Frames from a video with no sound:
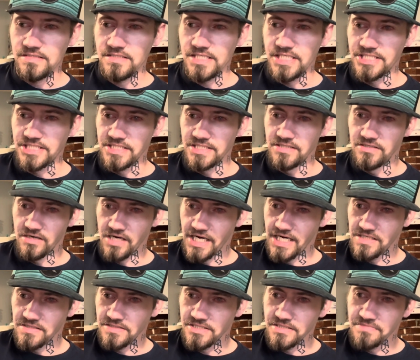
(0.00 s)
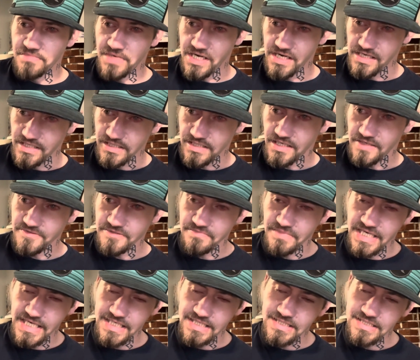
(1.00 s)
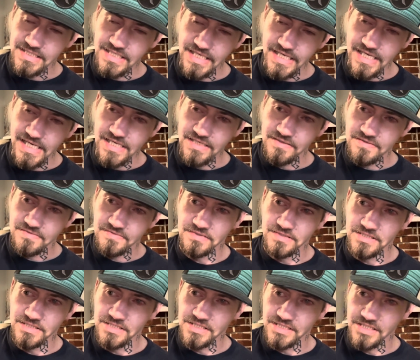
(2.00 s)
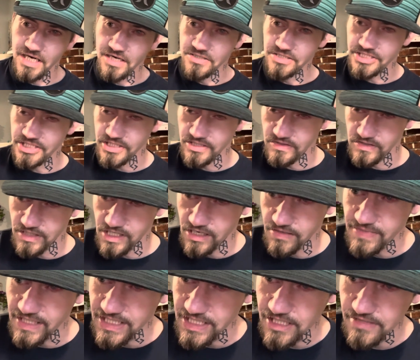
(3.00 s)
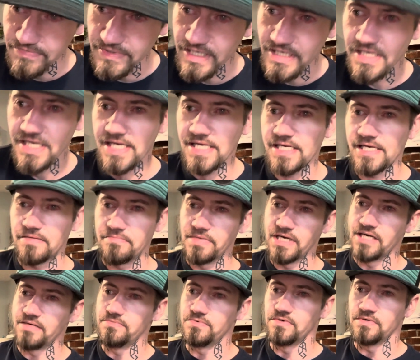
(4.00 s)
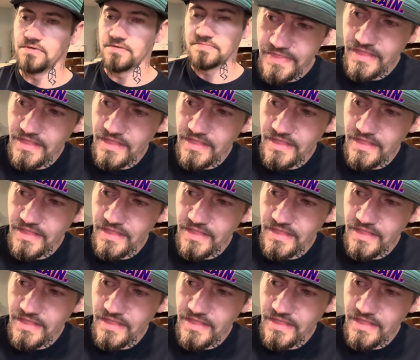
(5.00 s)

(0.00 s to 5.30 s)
Get your ground, your bond off the back of the can, your snowshoe, and go back up there and hang that bad boy.